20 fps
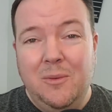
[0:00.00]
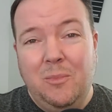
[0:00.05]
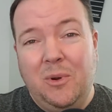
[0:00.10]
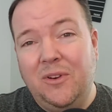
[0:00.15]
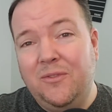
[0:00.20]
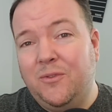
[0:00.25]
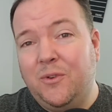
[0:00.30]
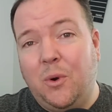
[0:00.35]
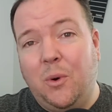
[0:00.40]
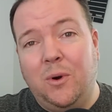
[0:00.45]
But
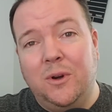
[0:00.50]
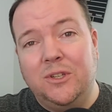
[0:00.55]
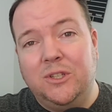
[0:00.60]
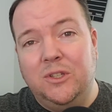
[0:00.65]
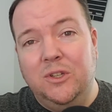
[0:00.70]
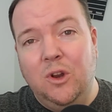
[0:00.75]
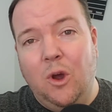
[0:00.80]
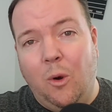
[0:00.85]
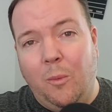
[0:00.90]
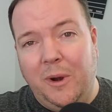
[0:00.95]
of course,
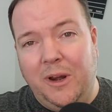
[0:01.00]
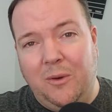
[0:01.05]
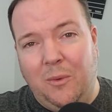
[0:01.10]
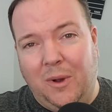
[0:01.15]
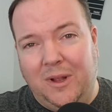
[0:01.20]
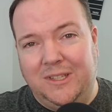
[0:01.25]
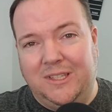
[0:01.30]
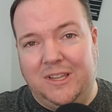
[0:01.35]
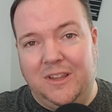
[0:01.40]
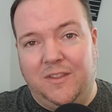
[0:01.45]
nobody
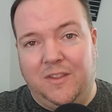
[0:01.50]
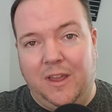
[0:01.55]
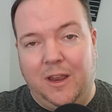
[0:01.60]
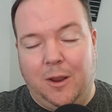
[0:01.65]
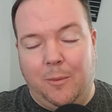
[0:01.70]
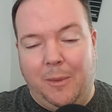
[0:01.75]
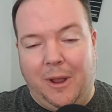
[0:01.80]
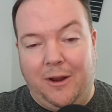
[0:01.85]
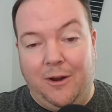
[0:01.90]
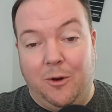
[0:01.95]
wants to think
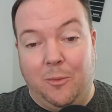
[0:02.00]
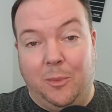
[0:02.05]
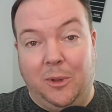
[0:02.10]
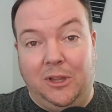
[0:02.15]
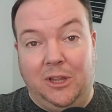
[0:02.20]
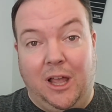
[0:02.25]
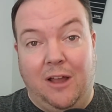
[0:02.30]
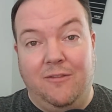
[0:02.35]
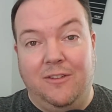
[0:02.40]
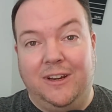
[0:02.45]
about your
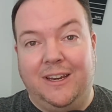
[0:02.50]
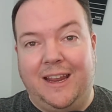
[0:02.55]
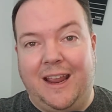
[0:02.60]
beloved